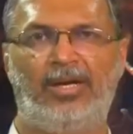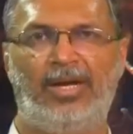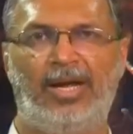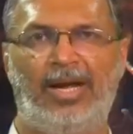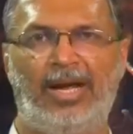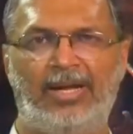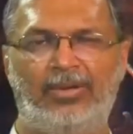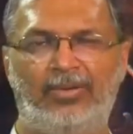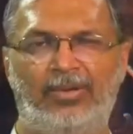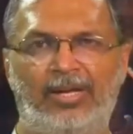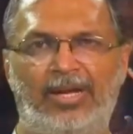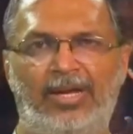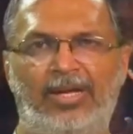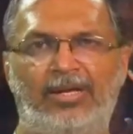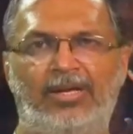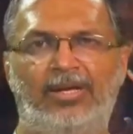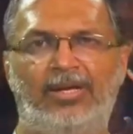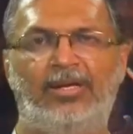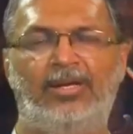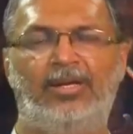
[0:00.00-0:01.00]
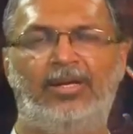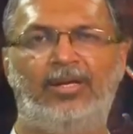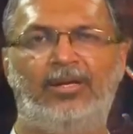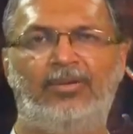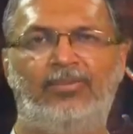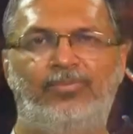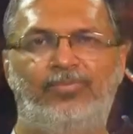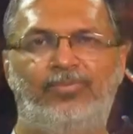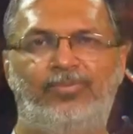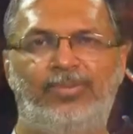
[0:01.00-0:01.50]
angular
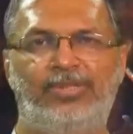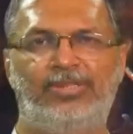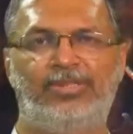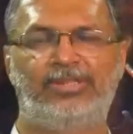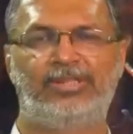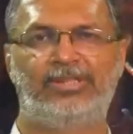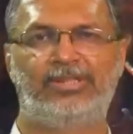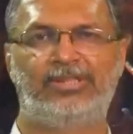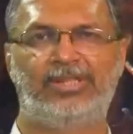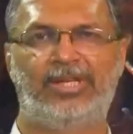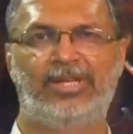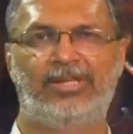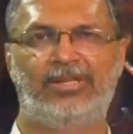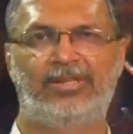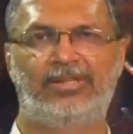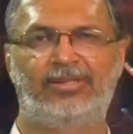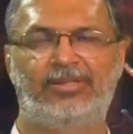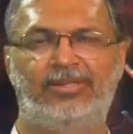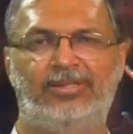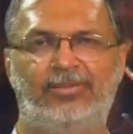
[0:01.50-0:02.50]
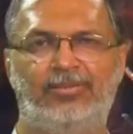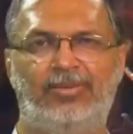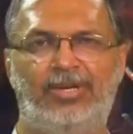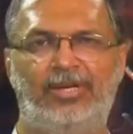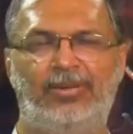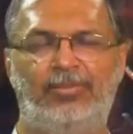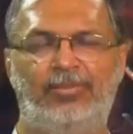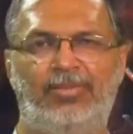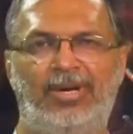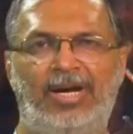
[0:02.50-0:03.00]
features are
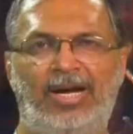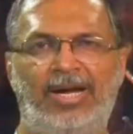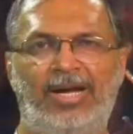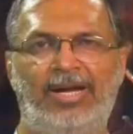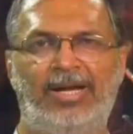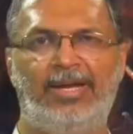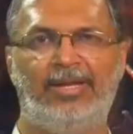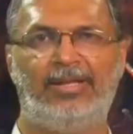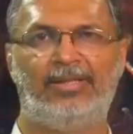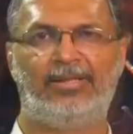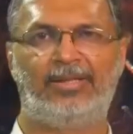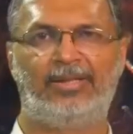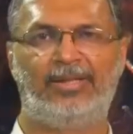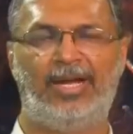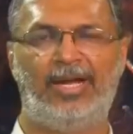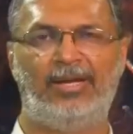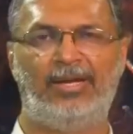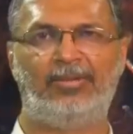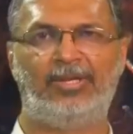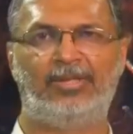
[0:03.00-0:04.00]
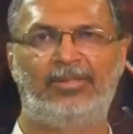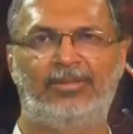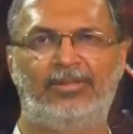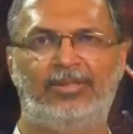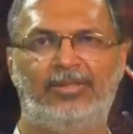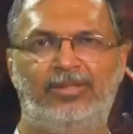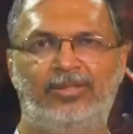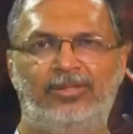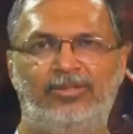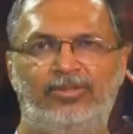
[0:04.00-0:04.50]
driven by the diameter of
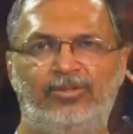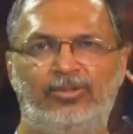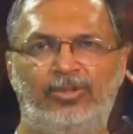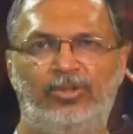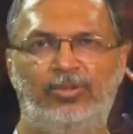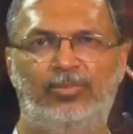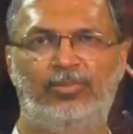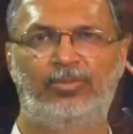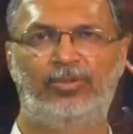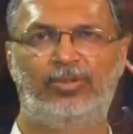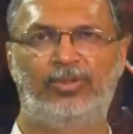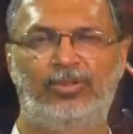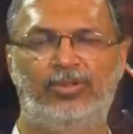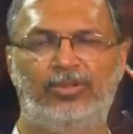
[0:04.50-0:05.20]
the telescope,